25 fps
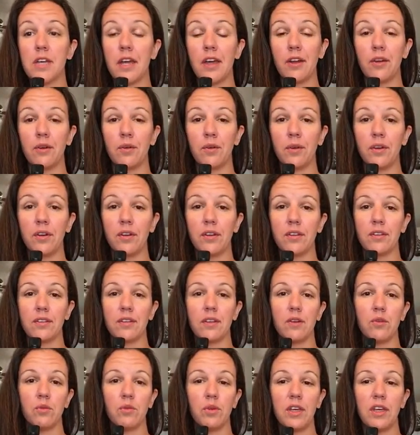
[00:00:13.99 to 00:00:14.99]
10 oils
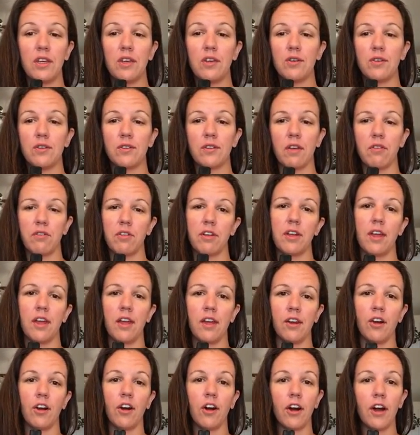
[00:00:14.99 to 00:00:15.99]
that we use every day
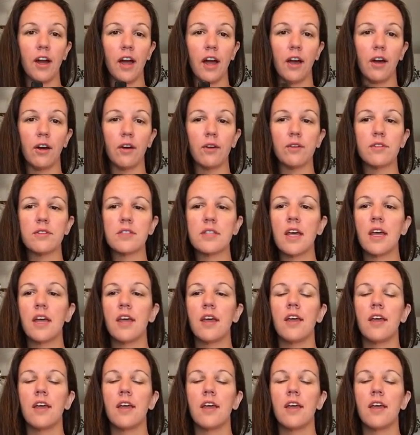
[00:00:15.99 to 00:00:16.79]
in our house,